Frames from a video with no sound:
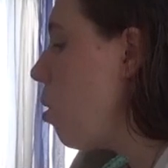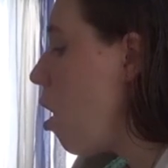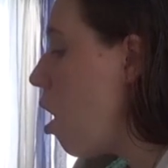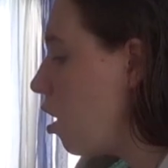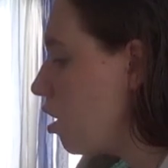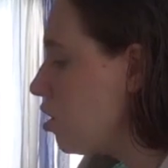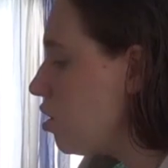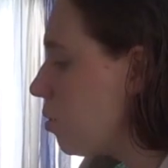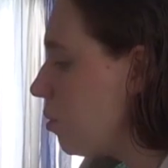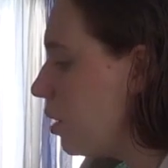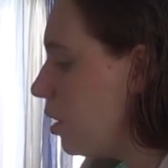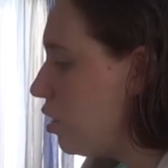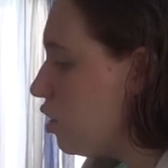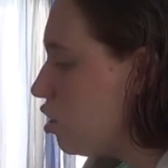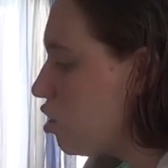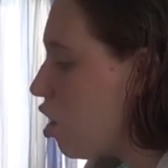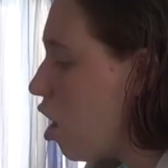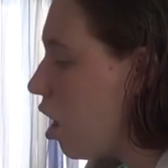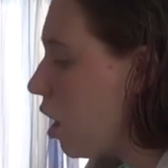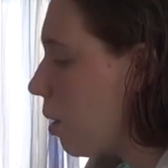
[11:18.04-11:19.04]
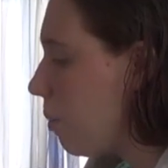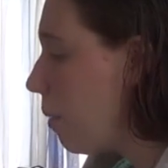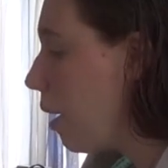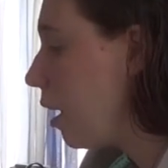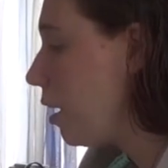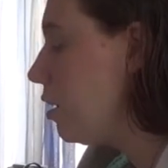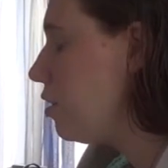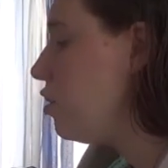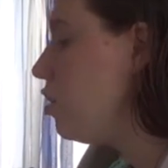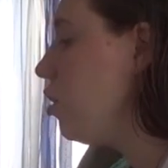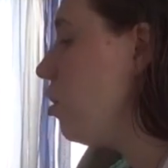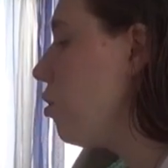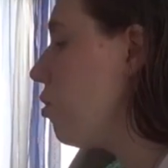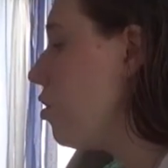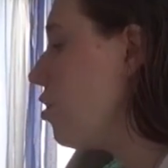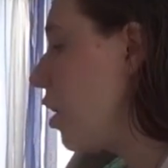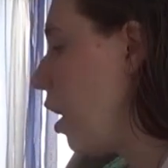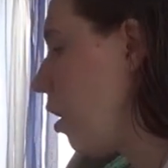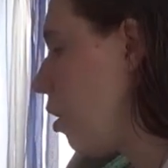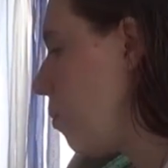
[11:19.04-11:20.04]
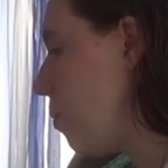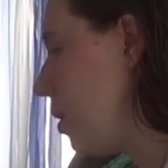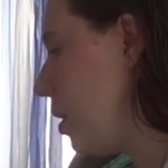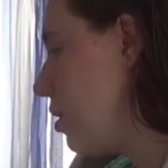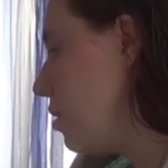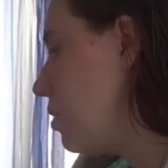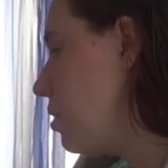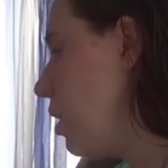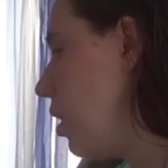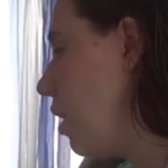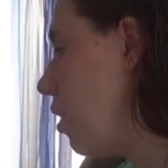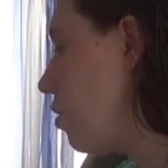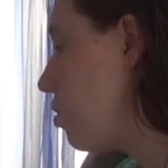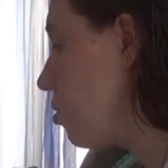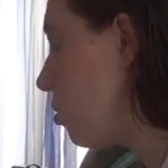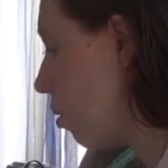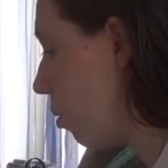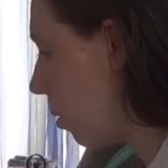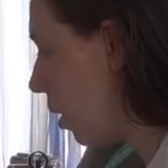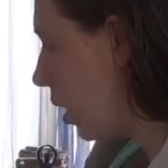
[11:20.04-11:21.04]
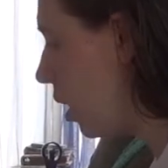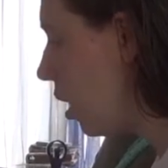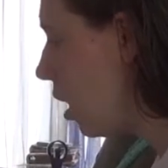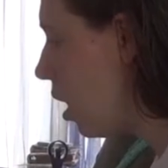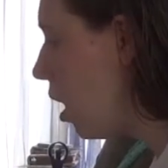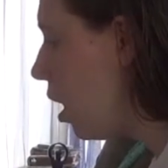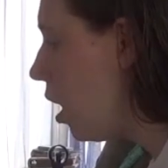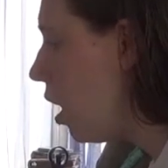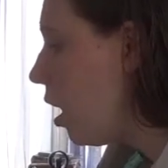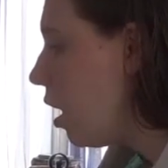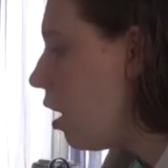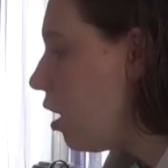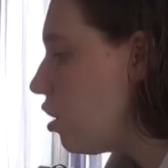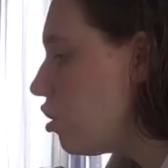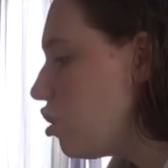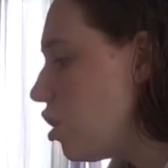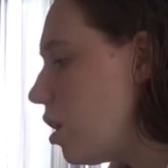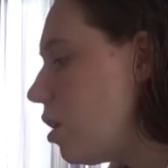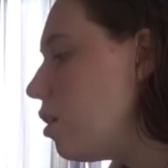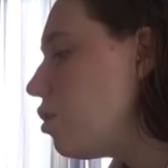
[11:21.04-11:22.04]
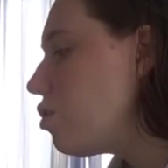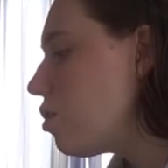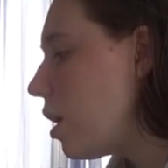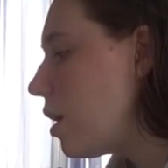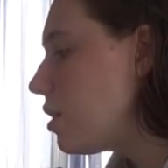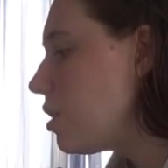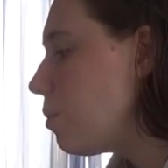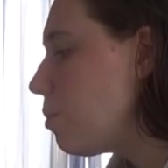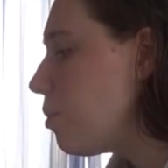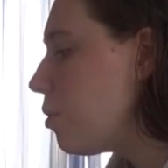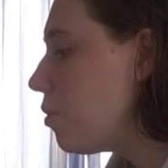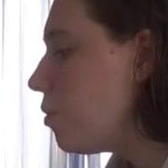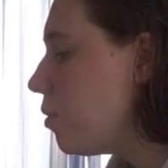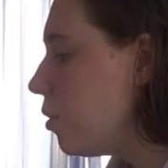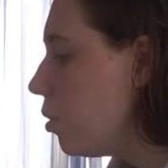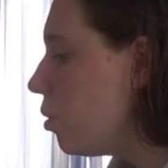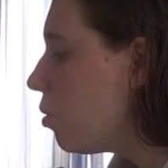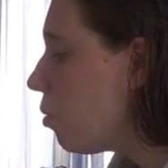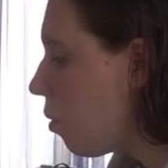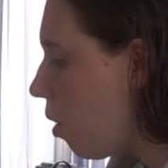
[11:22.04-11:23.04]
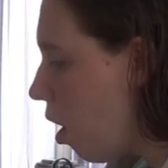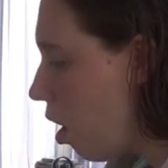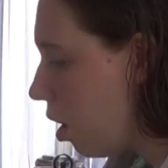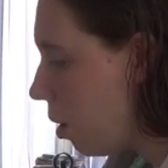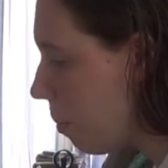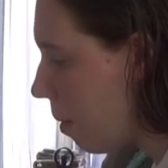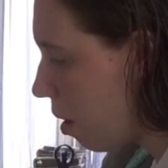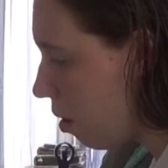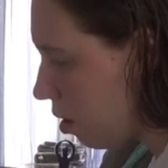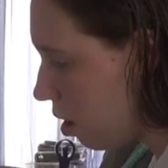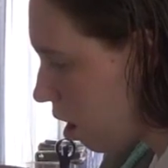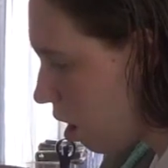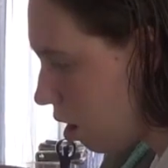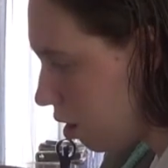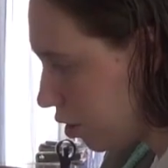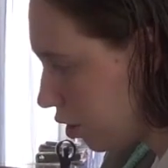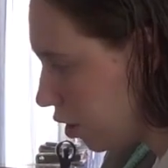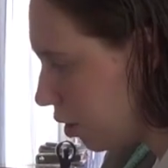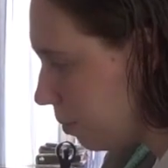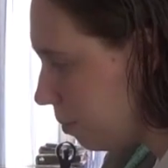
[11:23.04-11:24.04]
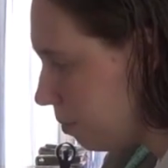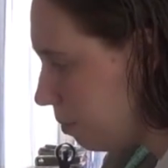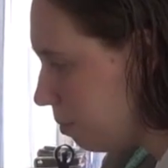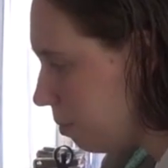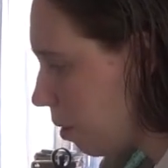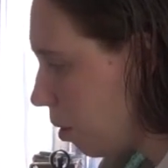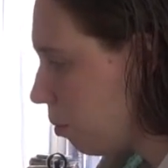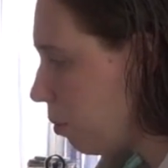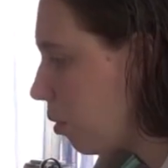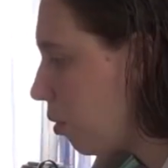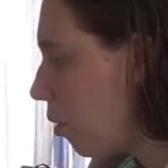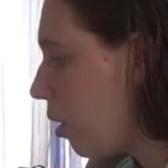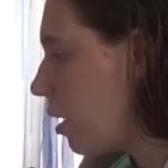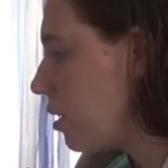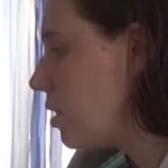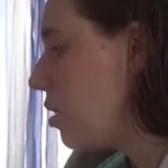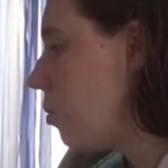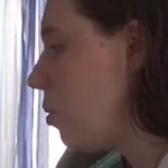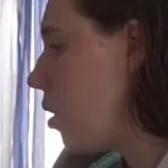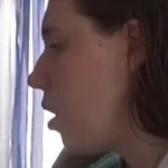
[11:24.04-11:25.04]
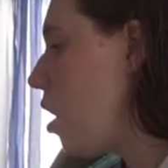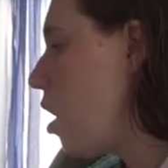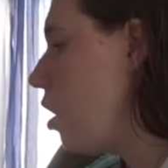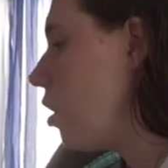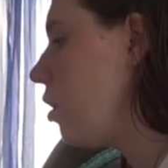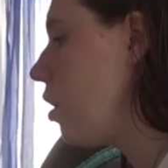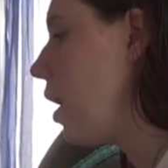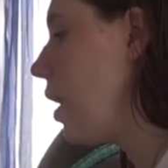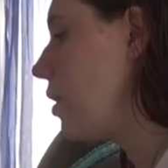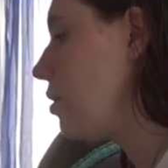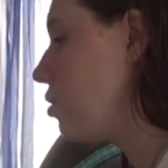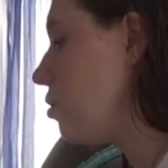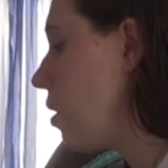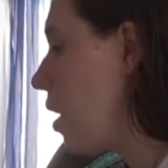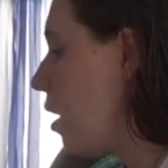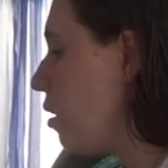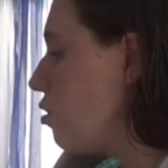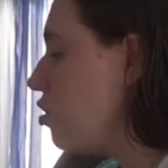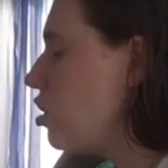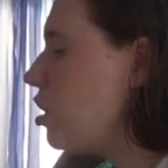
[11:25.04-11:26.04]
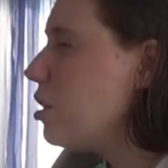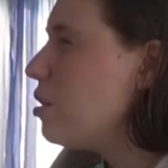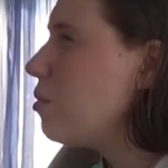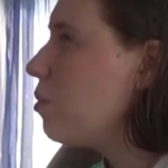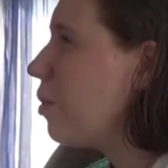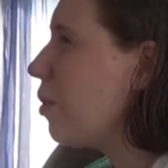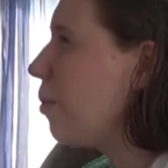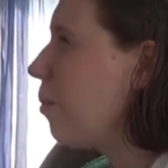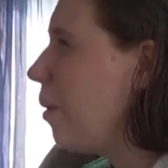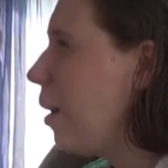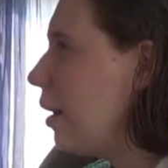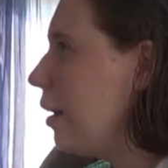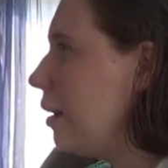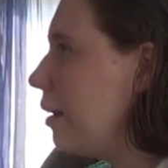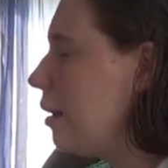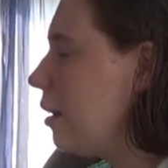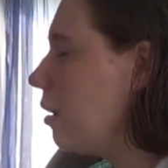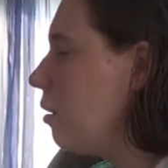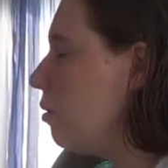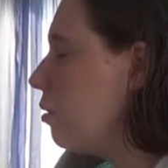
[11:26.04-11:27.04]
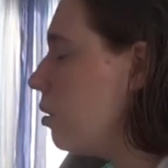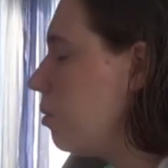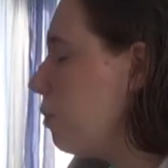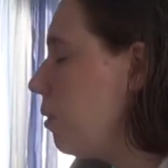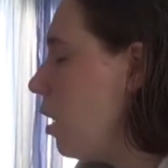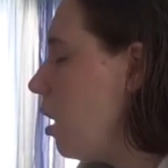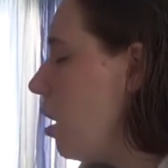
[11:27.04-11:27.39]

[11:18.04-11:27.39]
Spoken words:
also need to talk about it to your therapist and get through it. Jenna tries to prove Luke wrong about Connor, but regrets it when Connor asks her out. She doesn't regret it. I don't know.